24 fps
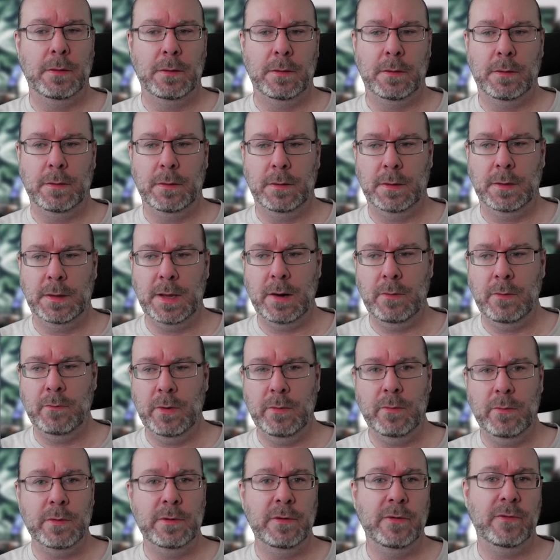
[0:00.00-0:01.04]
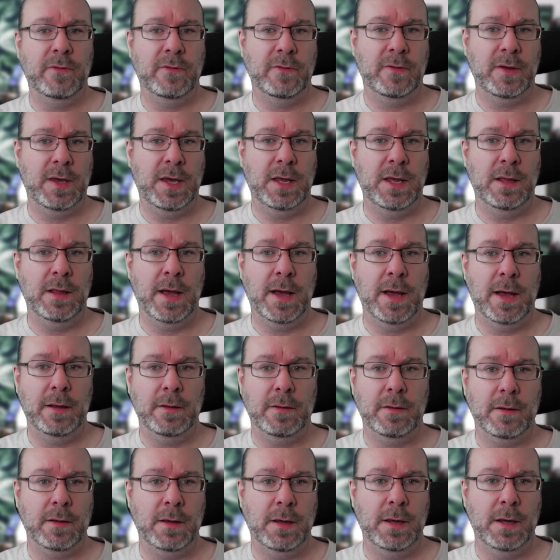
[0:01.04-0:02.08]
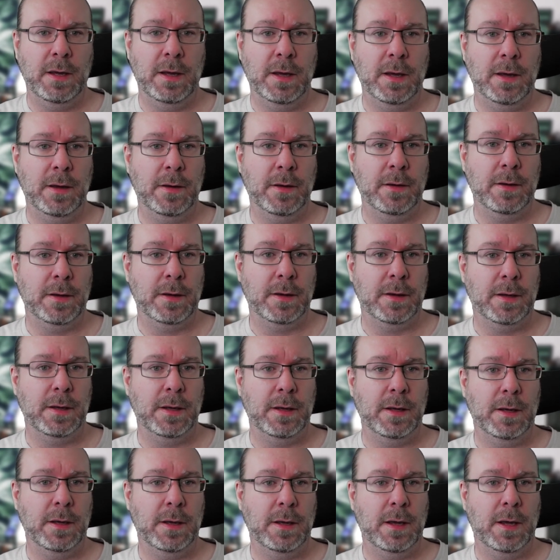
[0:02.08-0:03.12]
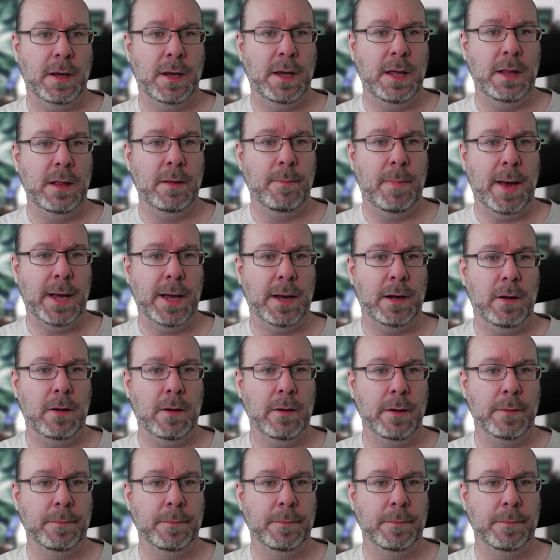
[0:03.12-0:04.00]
then we will see that in the backlog,